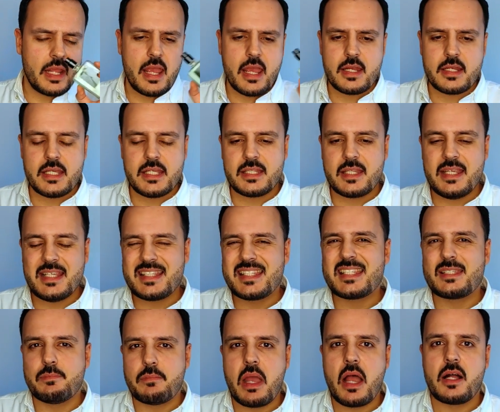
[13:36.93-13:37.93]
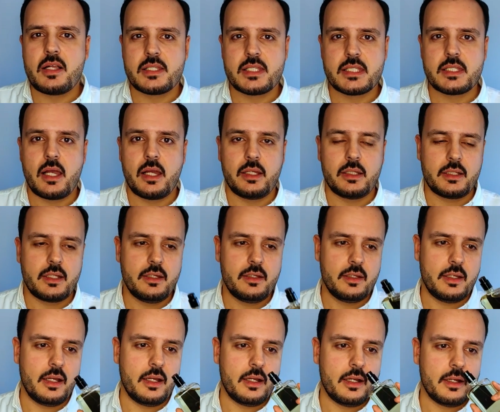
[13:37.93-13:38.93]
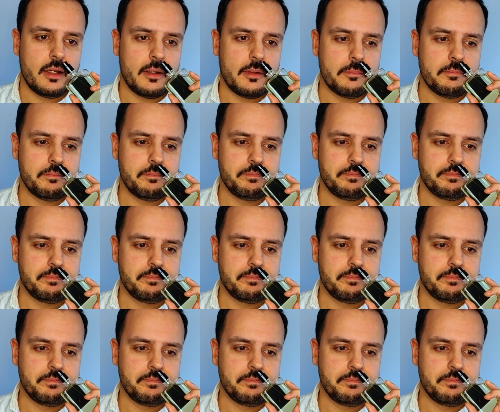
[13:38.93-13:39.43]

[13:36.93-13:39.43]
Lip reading: and it smells like a